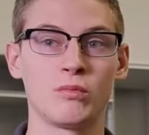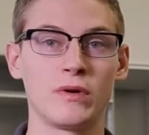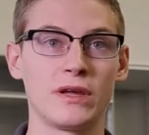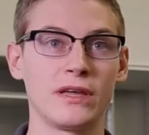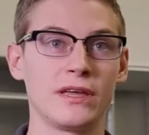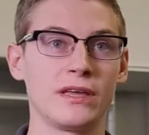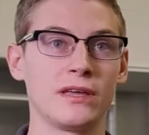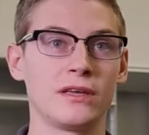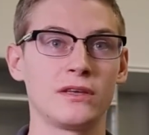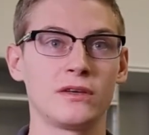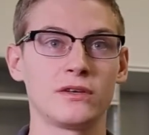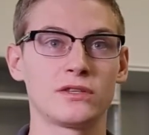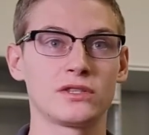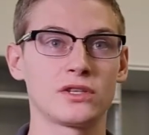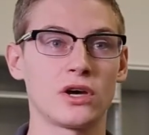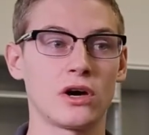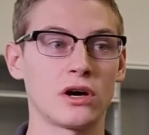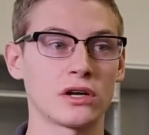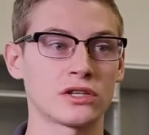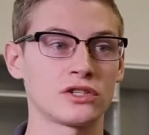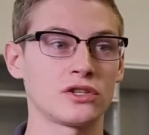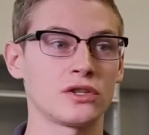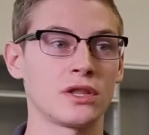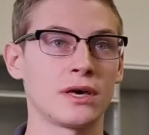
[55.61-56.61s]
We
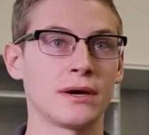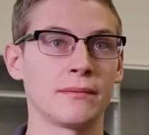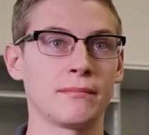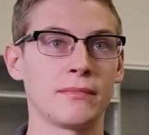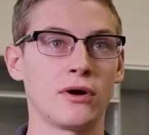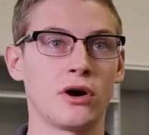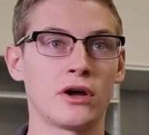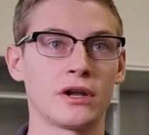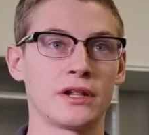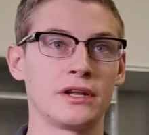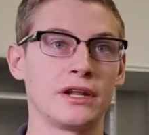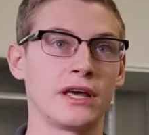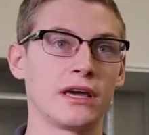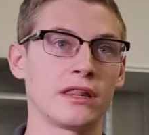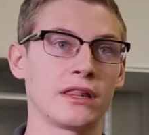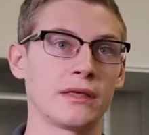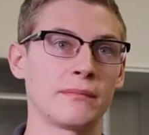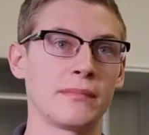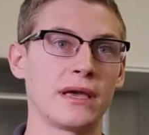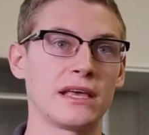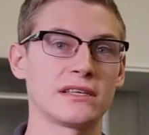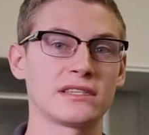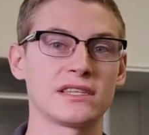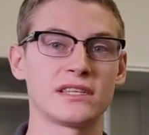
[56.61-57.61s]
talk to them on a daily
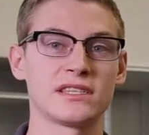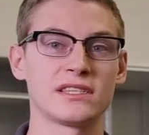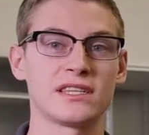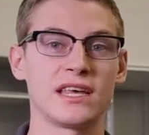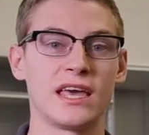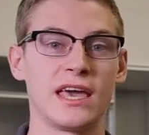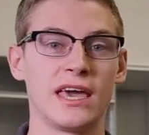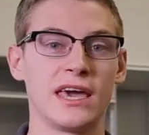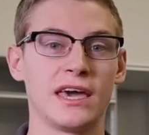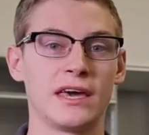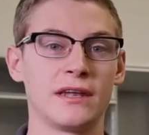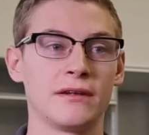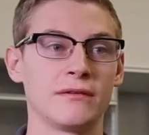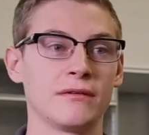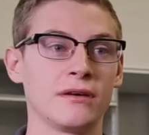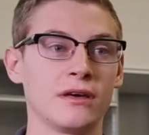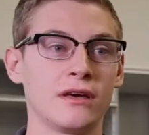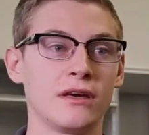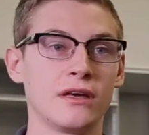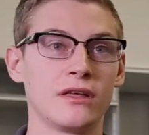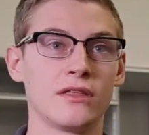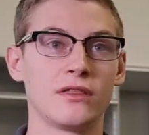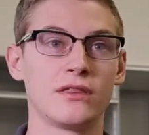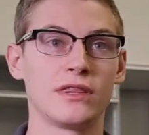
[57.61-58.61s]
basis, and
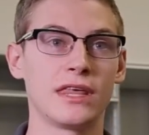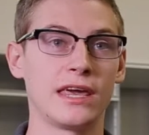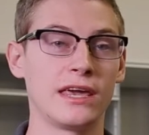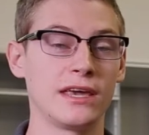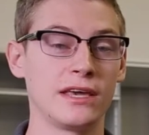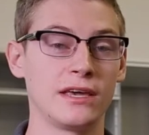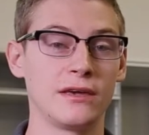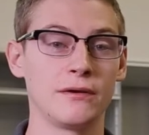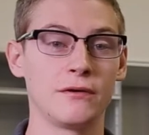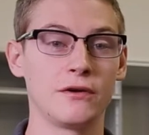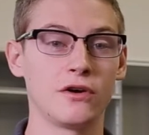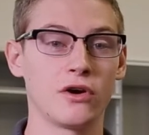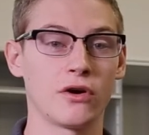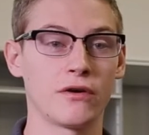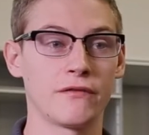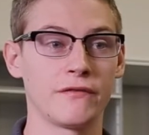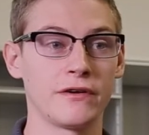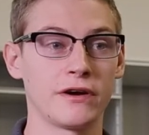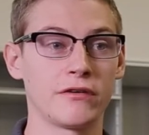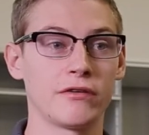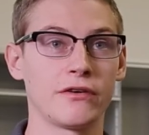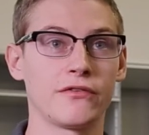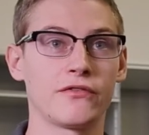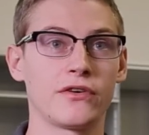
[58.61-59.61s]
they are
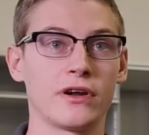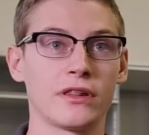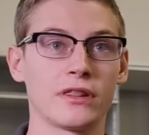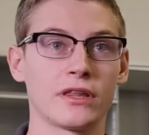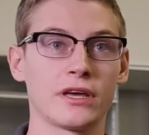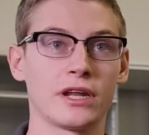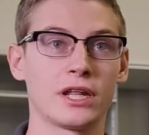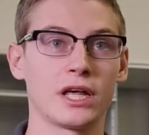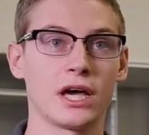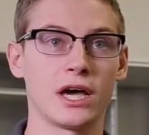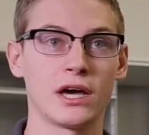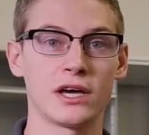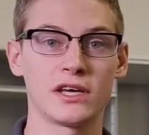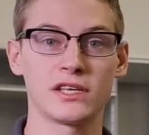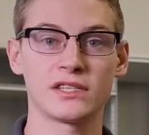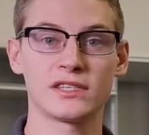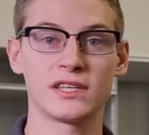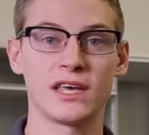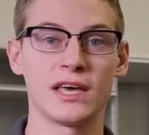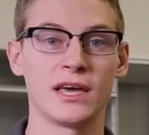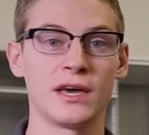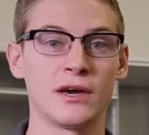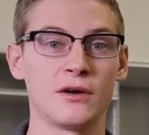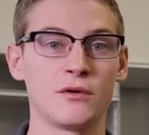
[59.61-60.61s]
very friendly to
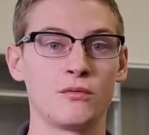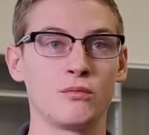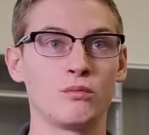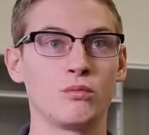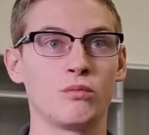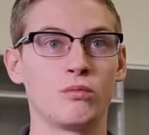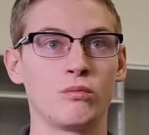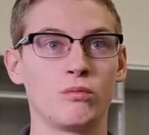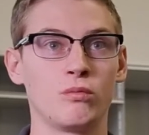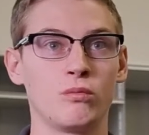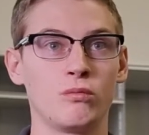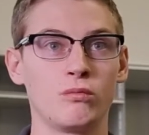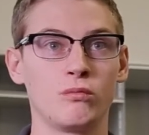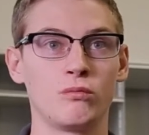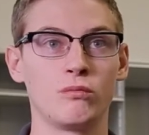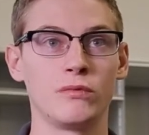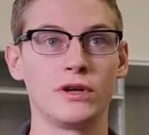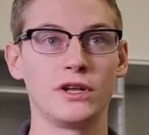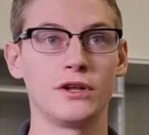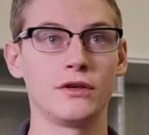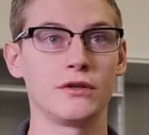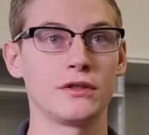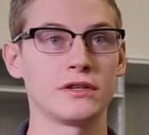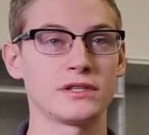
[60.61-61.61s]
us, and
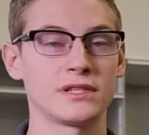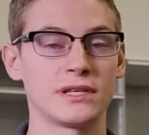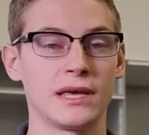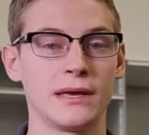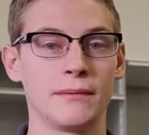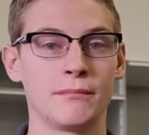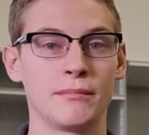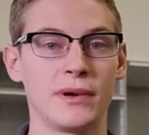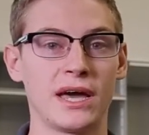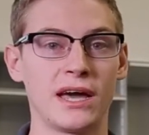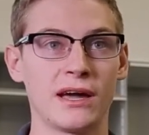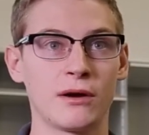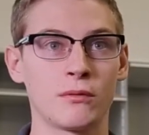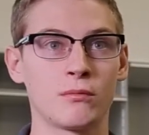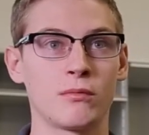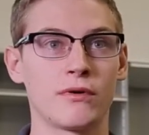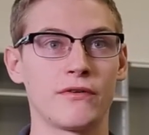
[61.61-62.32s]
we do the same back.